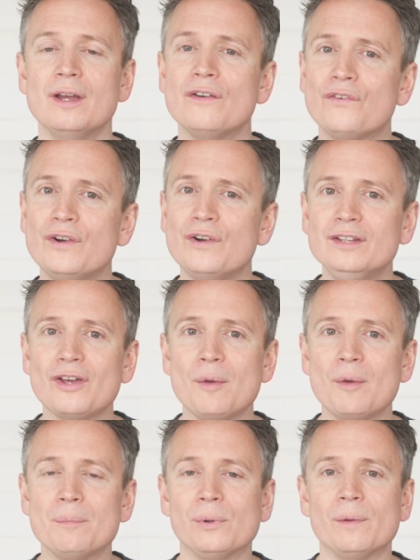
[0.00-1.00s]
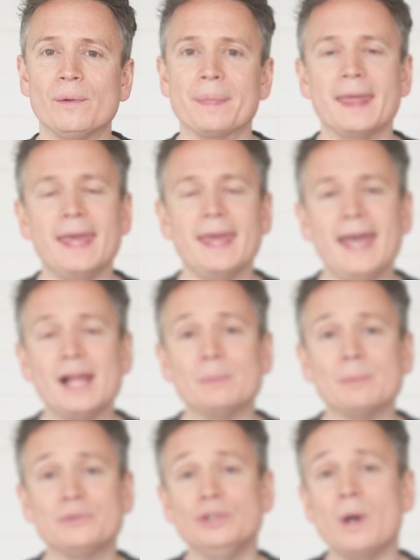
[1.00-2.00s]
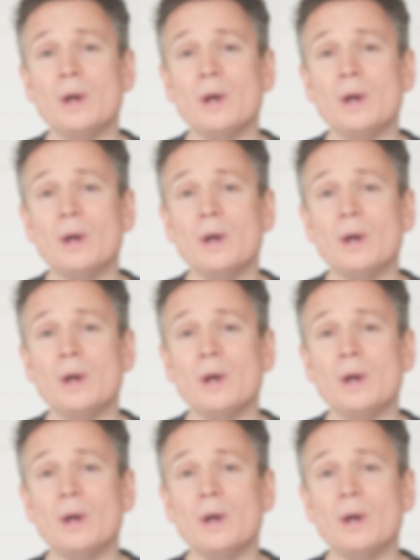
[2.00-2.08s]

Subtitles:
For example, it helps you